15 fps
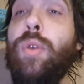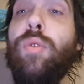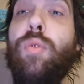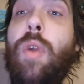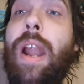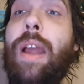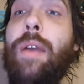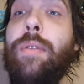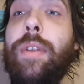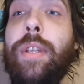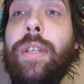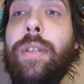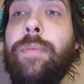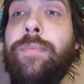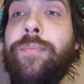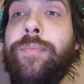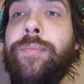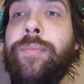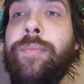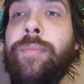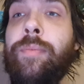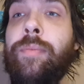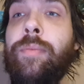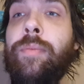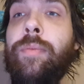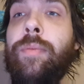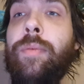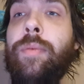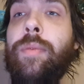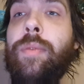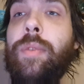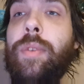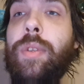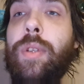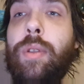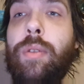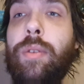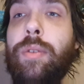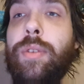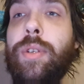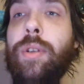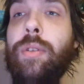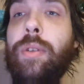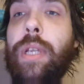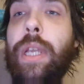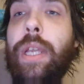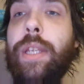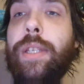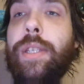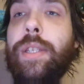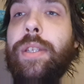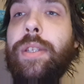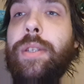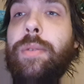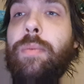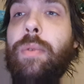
grounded delusional cases